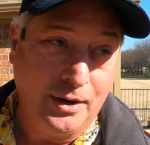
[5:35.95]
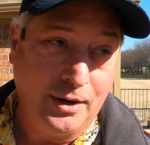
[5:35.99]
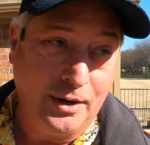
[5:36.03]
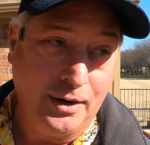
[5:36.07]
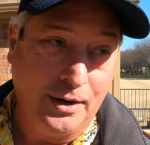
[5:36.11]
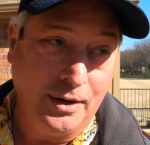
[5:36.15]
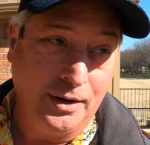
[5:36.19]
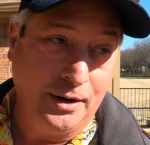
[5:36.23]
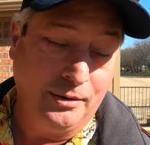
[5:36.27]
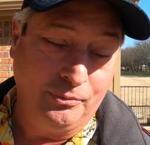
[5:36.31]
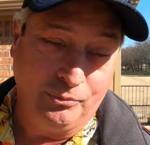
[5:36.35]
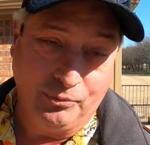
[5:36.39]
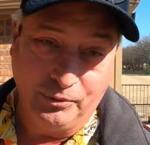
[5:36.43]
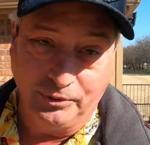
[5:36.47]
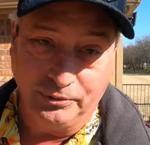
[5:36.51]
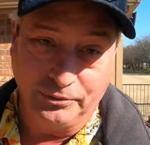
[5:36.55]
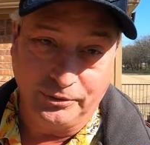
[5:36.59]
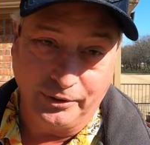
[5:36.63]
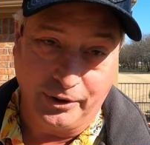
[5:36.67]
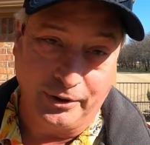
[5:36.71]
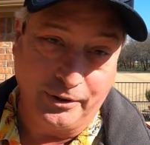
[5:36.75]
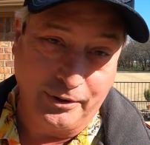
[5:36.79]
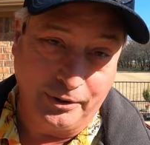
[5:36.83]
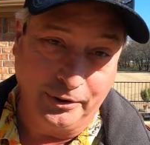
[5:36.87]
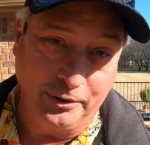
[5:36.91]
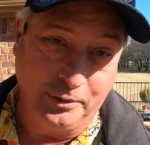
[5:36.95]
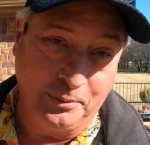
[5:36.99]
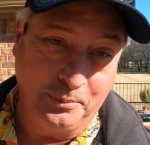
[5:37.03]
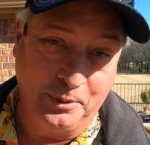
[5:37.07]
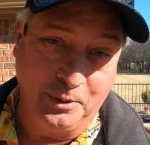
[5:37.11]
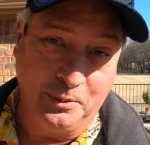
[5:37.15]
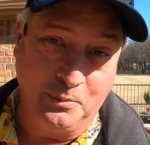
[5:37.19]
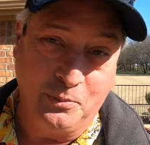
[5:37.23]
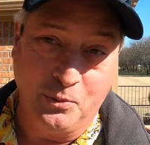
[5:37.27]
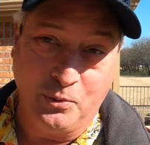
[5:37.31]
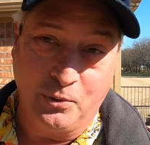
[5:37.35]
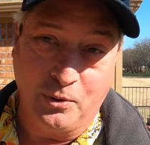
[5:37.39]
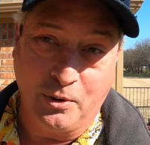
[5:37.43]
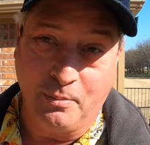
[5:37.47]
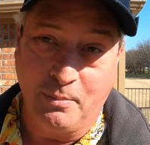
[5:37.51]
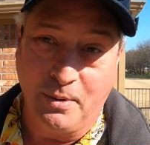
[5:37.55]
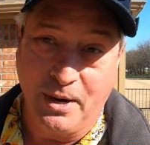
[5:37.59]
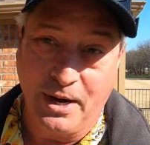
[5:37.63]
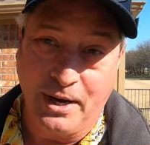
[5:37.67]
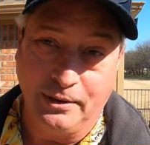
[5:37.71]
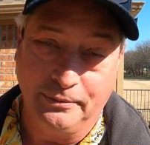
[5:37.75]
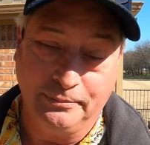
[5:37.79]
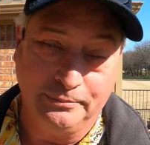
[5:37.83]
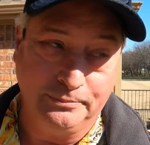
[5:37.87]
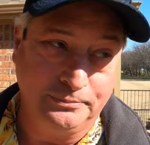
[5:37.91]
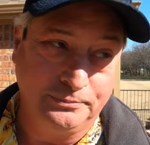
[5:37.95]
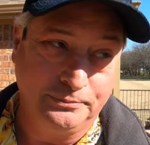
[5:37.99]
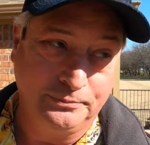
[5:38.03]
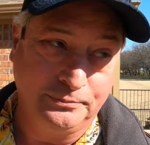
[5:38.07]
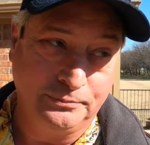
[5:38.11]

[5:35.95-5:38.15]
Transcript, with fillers: And we'll talk a little bit more about